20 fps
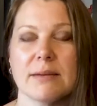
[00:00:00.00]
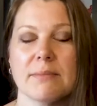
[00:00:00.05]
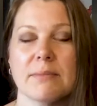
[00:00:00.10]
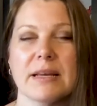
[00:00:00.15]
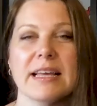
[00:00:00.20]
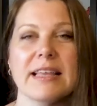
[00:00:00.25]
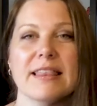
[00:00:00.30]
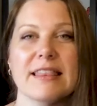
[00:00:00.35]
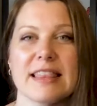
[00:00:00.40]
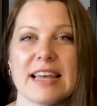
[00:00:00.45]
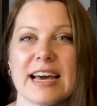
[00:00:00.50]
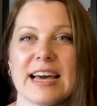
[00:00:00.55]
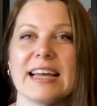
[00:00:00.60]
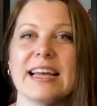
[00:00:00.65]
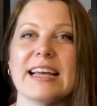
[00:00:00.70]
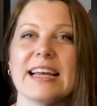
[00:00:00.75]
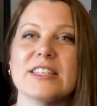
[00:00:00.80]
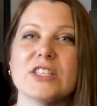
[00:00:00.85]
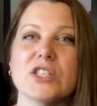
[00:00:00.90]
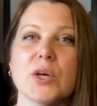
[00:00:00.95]
in that.
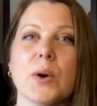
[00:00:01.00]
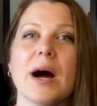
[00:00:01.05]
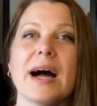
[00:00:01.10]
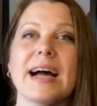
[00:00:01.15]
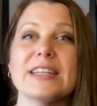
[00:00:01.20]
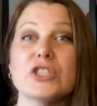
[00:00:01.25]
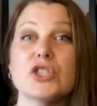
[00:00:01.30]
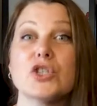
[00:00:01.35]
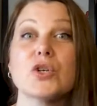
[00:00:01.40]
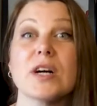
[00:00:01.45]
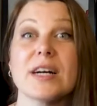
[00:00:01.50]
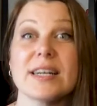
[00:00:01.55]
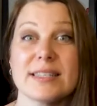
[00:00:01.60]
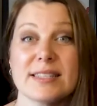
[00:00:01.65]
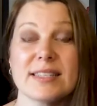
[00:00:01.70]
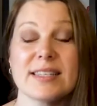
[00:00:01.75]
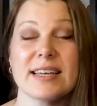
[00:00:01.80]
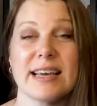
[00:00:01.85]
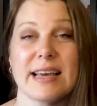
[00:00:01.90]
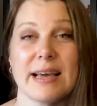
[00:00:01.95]
And so I
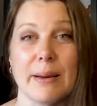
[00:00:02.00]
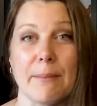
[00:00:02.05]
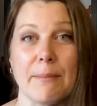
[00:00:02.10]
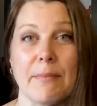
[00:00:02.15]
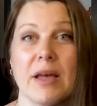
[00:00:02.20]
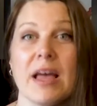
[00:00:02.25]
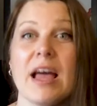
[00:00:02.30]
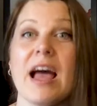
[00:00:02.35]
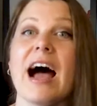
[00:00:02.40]
trust him.